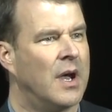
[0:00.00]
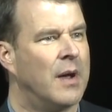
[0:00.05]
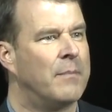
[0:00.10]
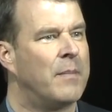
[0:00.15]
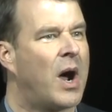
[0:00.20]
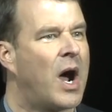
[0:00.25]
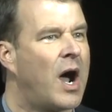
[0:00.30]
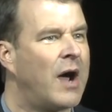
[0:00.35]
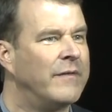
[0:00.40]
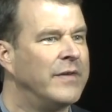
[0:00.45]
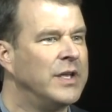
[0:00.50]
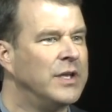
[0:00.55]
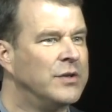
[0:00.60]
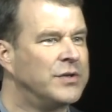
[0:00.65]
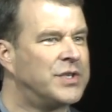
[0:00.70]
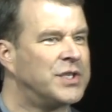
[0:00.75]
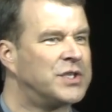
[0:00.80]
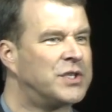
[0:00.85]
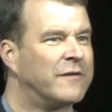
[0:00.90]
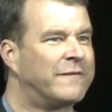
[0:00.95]
Mojave
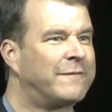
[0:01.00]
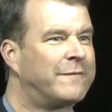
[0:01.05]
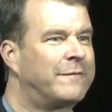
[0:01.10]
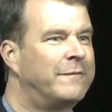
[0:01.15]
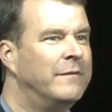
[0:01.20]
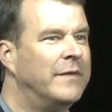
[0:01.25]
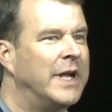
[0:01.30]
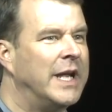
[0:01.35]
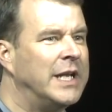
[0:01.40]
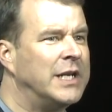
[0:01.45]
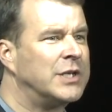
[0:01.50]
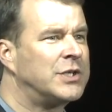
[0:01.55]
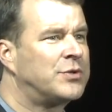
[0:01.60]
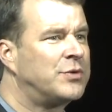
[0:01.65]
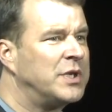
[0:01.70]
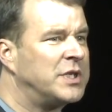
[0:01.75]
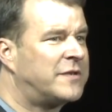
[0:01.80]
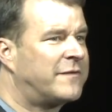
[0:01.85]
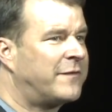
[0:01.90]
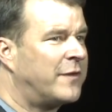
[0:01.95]
uses the
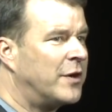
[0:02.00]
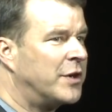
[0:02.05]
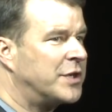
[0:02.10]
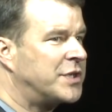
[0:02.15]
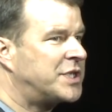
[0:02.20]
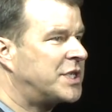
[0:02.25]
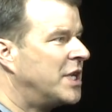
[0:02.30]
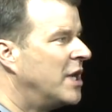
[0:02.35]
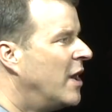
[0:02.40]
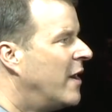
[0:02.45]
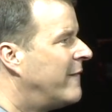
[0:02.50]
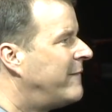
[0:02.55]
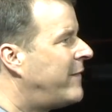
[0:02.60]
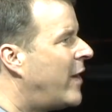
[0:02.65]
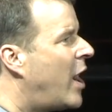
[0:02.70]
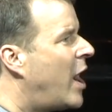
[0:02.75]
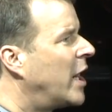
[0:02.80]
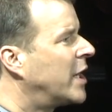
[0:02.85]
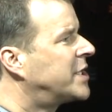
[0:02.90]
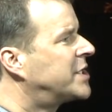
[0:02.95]
industry's first
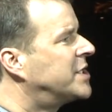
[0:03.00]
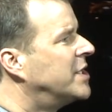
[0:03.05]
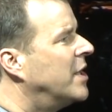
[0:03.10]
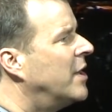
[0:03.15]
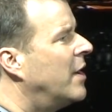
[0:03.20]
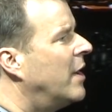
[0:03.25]
Fox